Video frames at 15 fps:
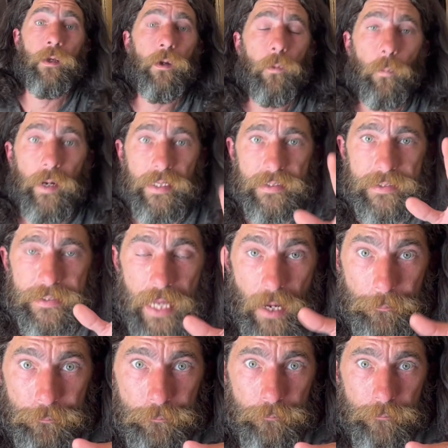Wait, stop.
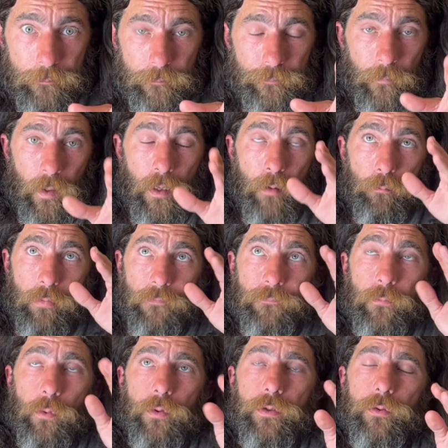
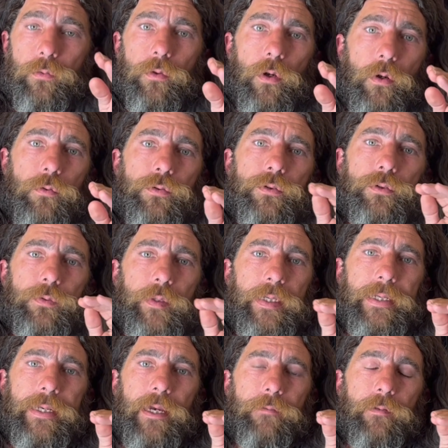Before you go
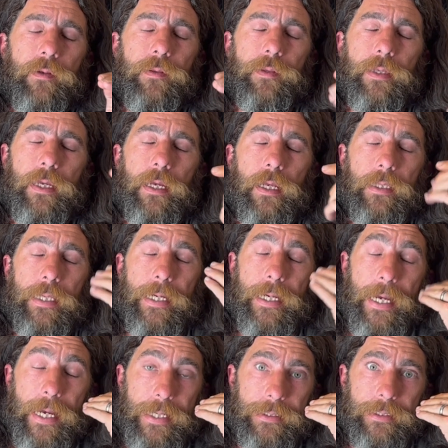screening everything like
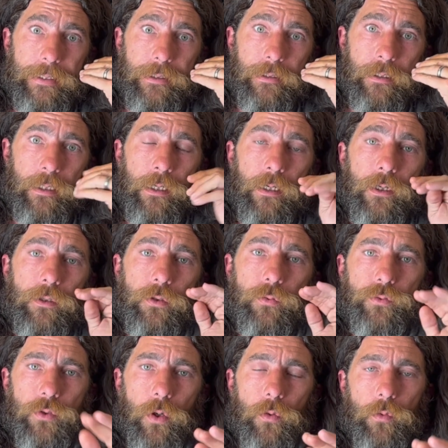I did, you
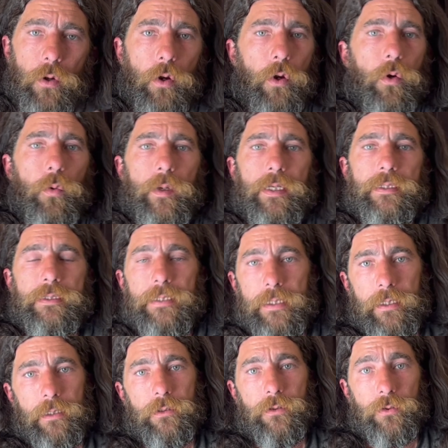don't always
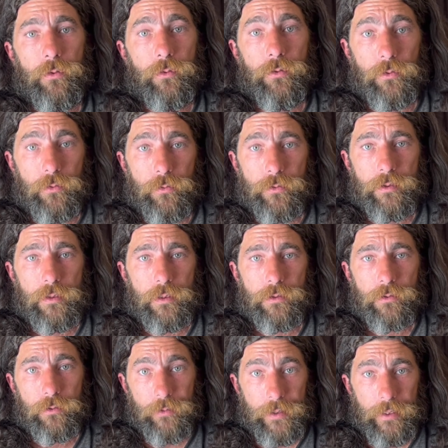need to use the
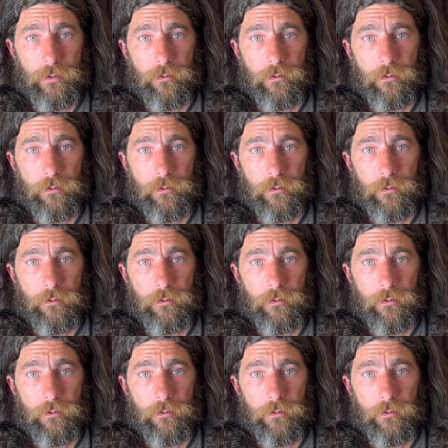screen.